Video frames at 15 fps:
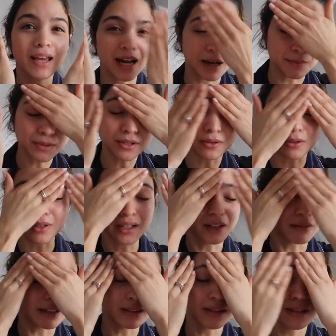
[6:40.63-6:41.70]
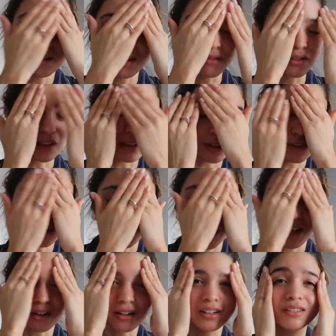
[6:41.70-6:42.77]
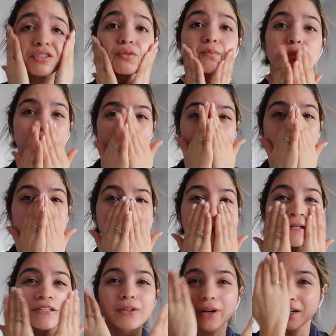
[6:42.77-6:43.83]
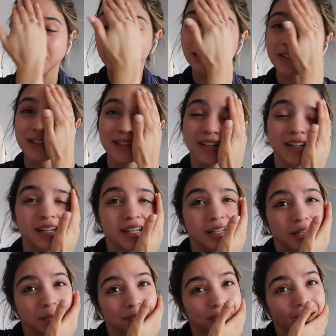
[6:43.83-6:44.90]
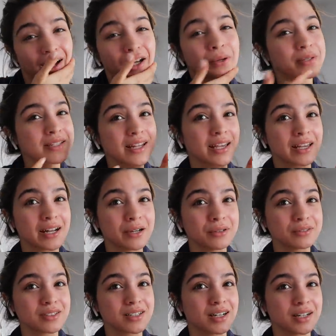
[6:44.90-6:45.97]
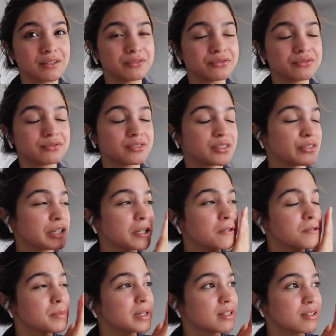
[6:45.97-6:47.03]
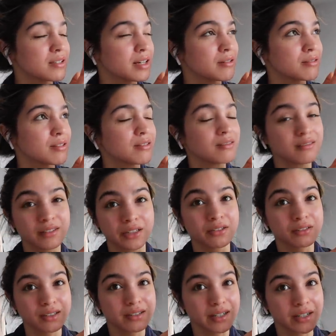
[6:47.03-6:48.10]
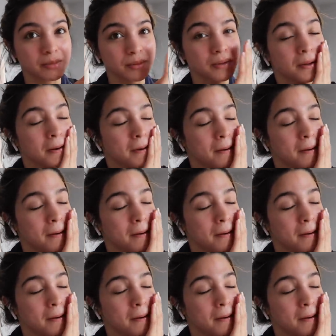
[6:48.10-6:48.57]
absolutely horrendous of the little shaker in the bottle thing. So I always take it out of the videos because it sounds literally terrible.